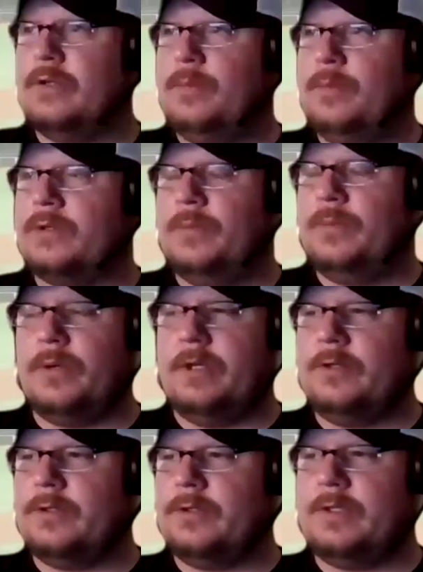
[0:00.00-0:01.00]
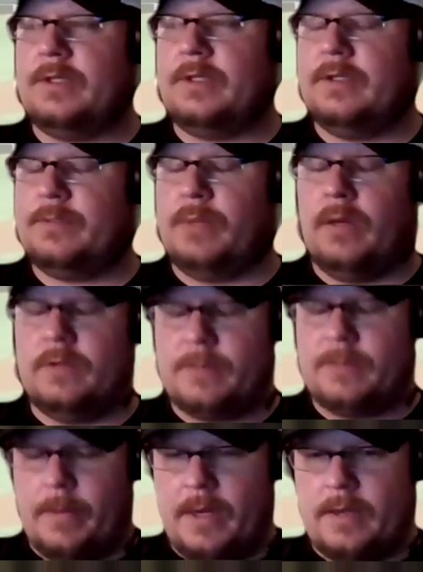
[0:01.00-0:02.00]
super interesting. This blows
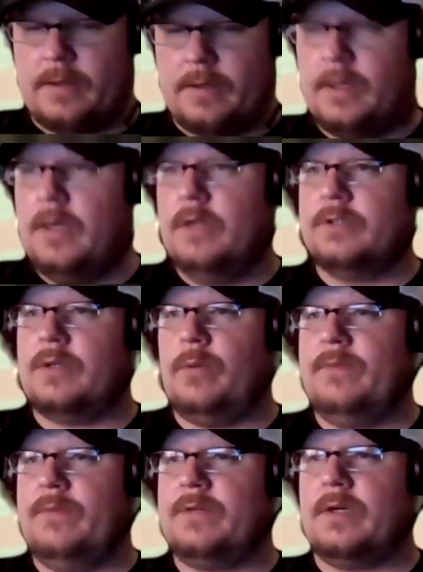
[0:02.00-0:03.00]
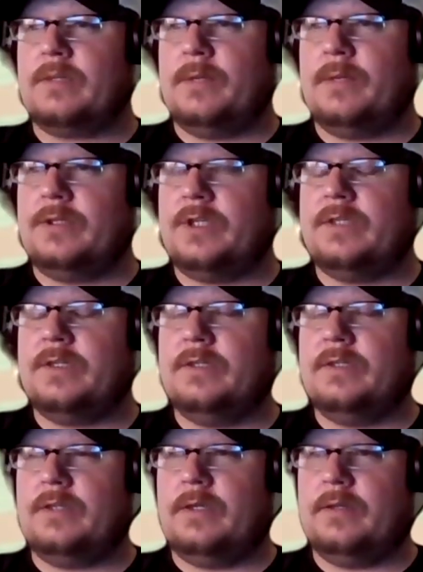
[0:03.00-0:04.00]
my mind. So we've talked about
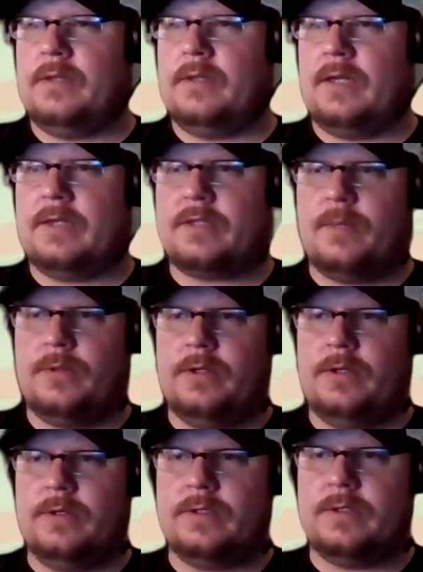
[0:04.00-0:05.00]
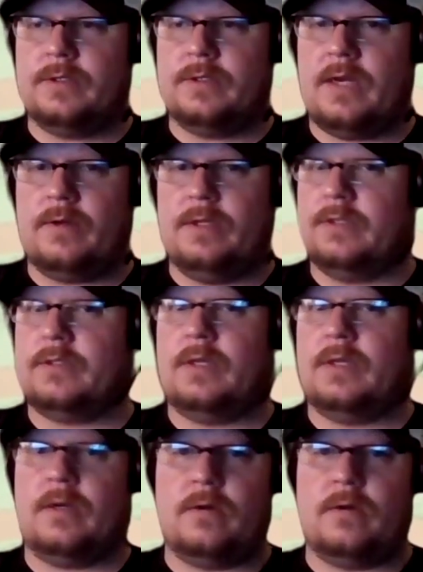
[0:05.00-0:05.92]
J.C.'s lead the last couple of years in Down East and how